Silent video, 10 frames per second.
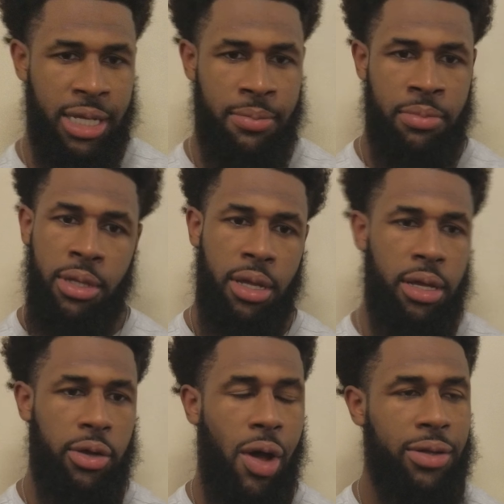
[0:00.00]

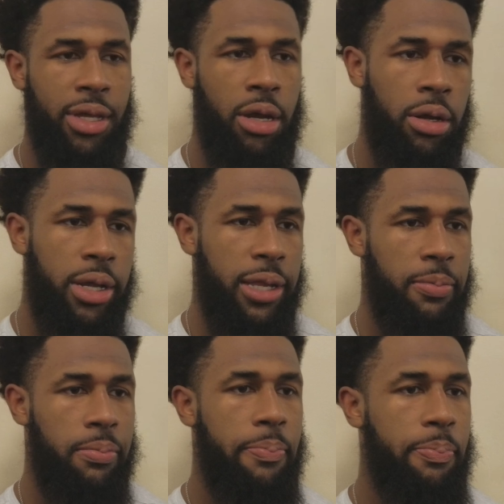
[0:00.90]
to go out there
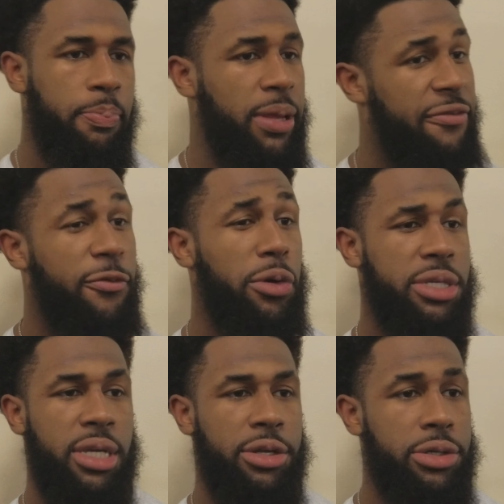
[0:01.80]
and play for the
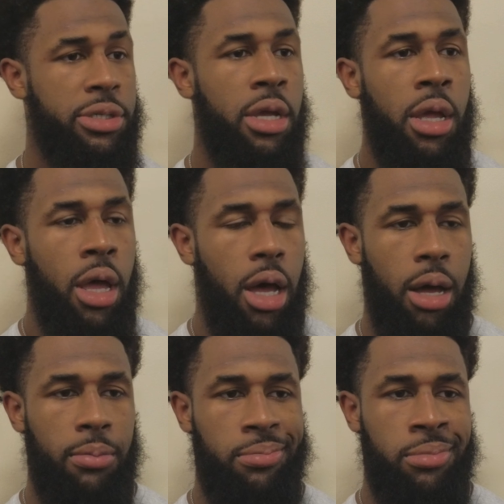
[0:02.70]
seniors.
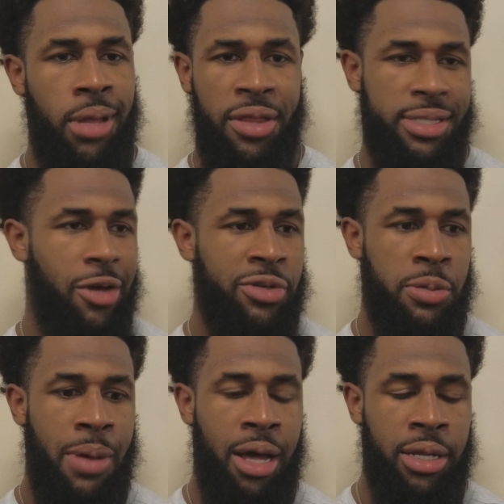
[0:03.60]
Um, nothing selfish
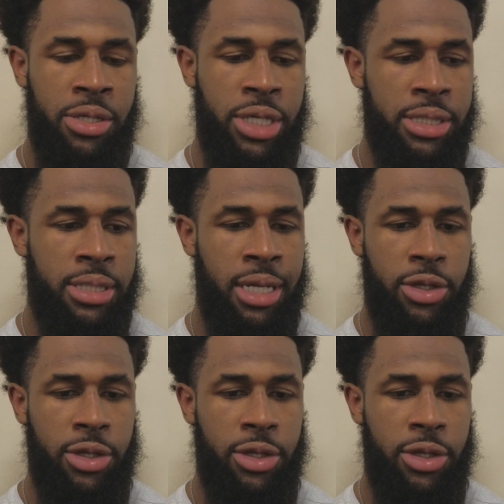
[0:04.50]
about it, just in